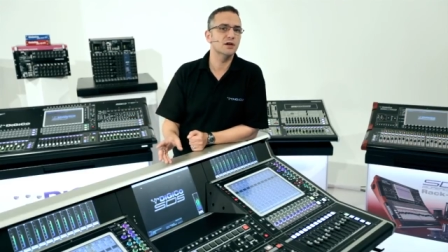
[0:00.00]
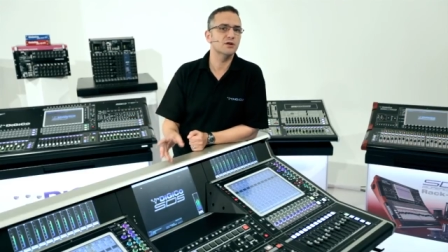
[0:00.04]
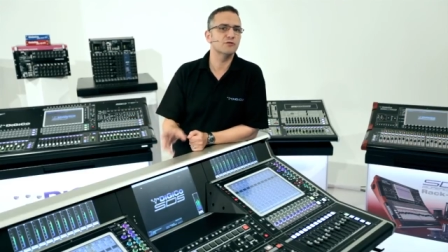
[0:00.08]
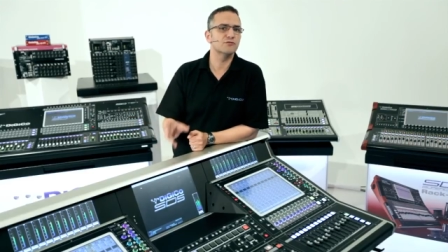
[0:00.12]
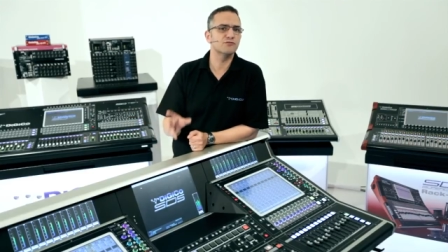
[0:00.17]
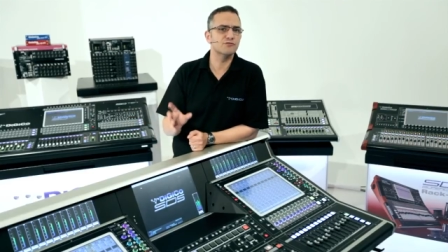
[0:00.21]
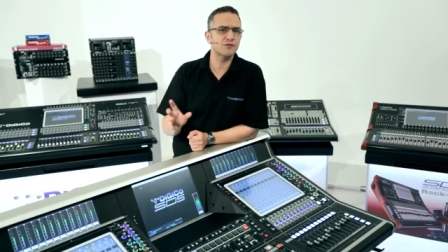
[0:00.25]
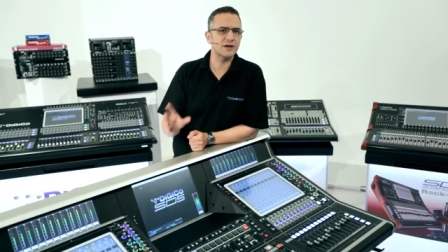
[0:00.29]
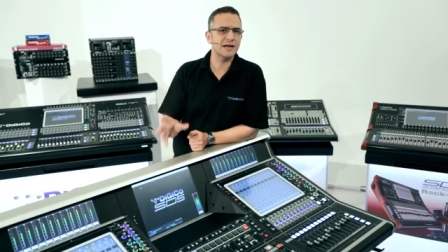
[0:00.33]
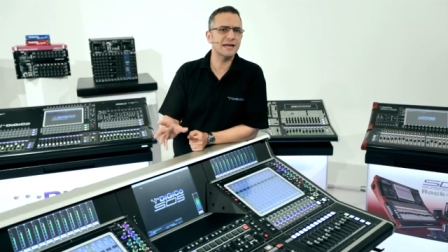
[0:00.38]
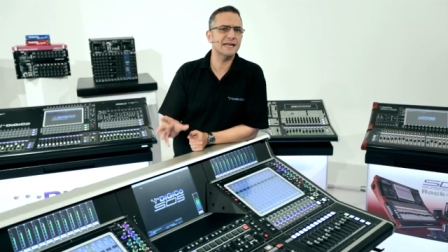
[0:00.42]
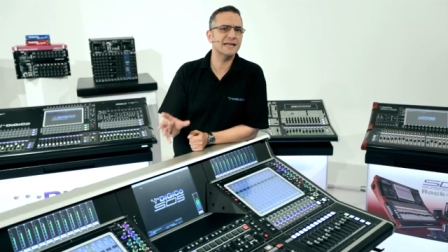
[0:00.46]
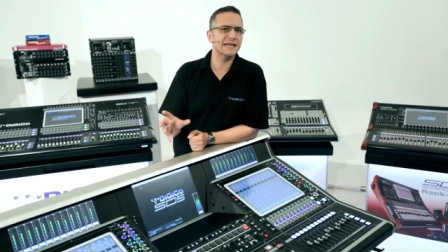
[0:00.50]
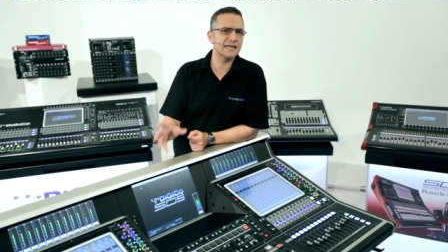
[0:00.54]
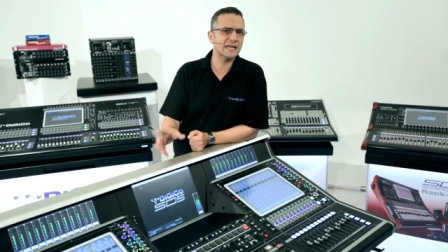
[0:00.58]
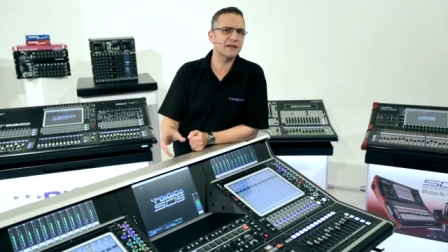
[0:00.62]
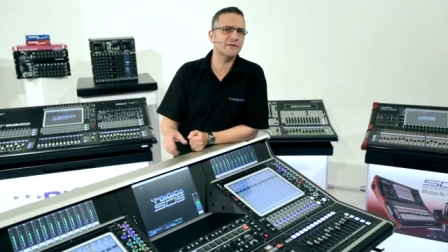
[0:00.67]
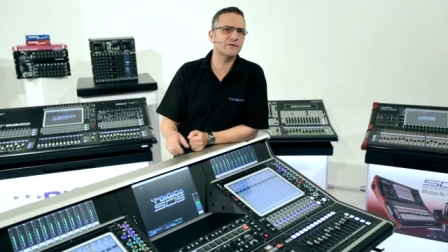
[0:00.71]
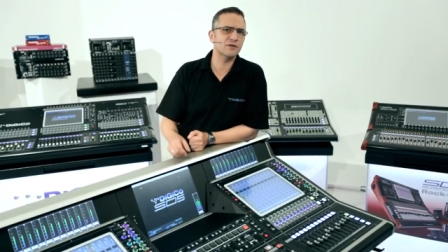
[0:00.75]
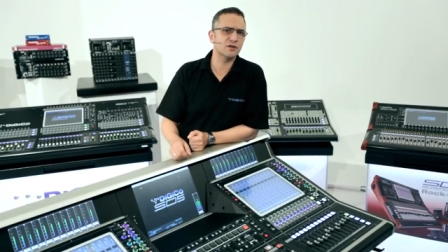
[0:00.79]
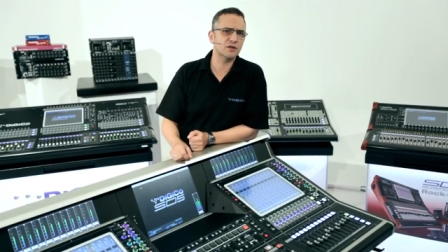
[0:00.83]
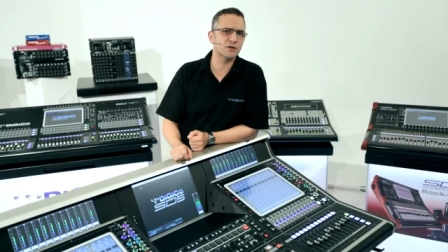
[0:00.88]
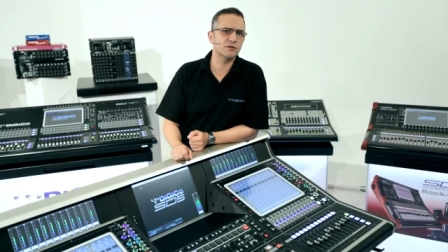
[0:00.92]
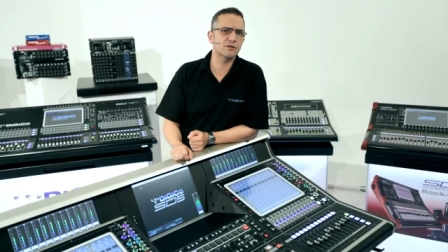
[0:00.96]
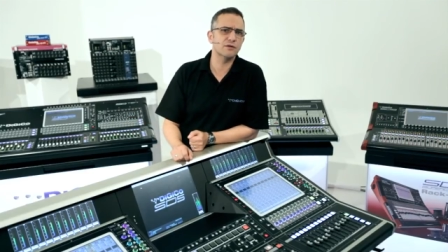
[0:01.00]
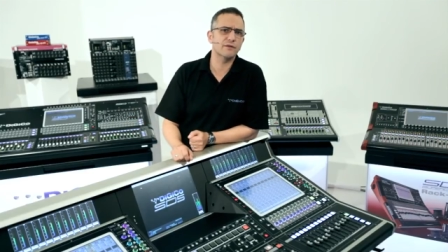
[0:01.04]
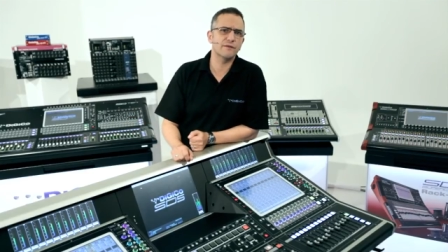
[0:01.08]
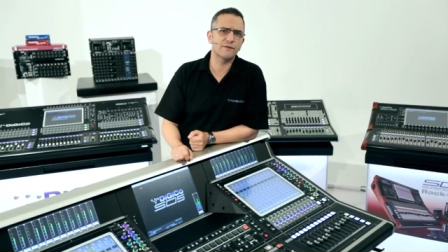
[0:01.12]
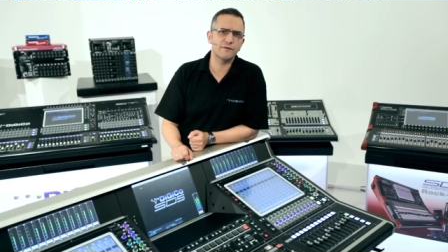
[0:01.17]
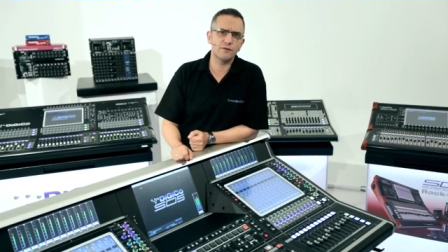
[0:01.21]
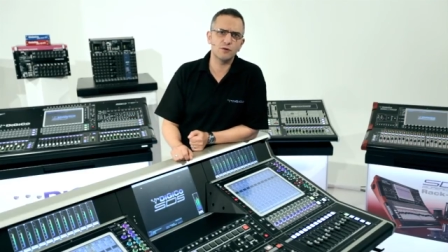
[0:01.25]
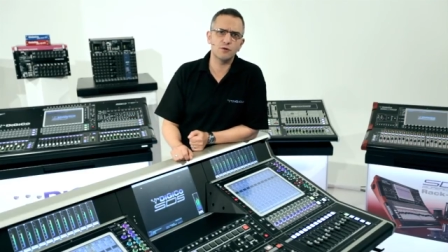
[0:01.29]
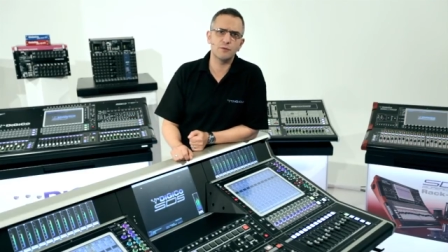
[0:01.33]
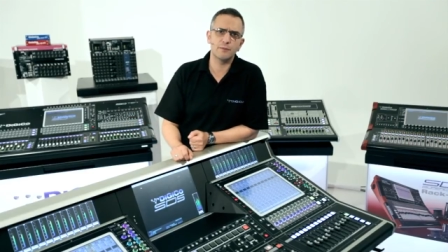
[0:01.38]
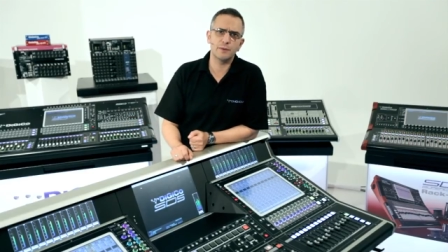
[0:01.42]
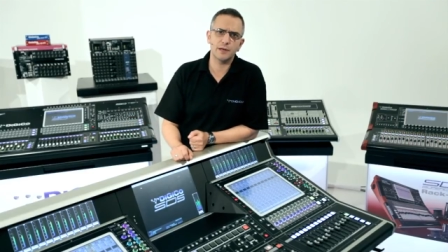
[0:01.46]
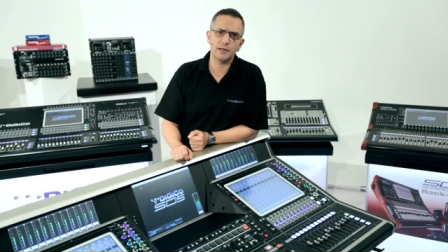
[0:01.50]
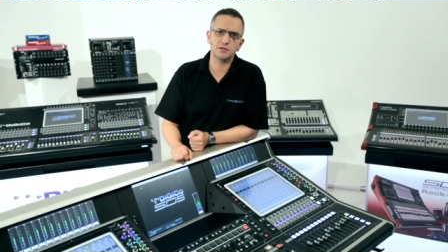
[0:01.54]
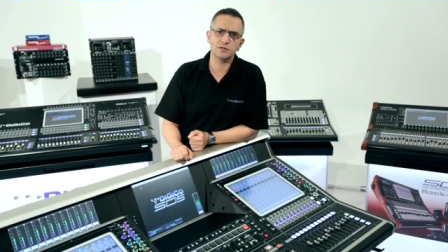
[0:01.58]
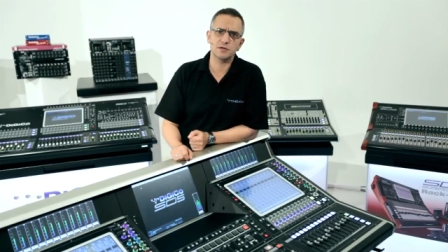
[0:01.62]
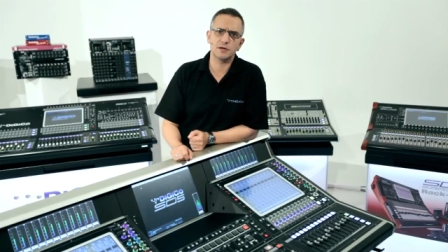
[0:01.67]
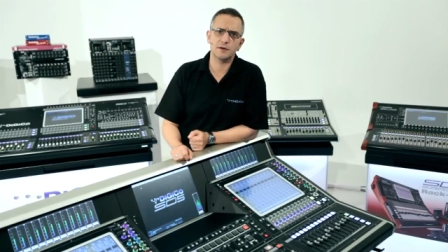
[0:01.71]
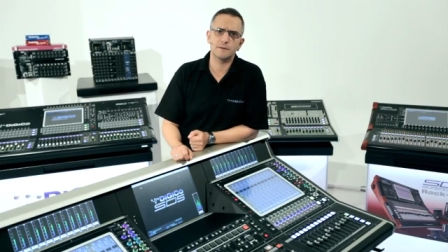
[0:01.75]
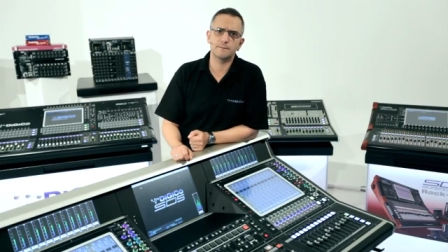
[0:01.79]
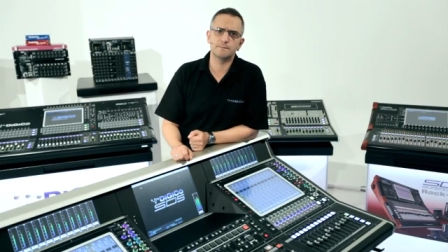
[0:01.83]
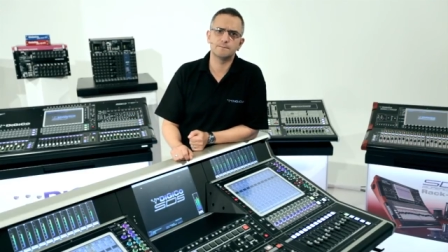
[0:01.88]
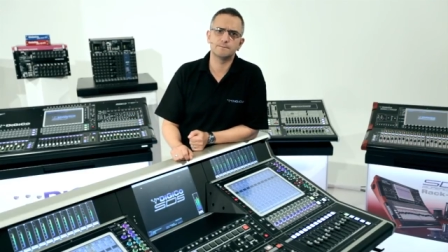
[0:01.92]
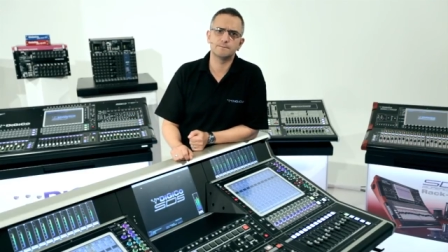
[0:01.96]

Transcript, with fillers: really giving you the full picture.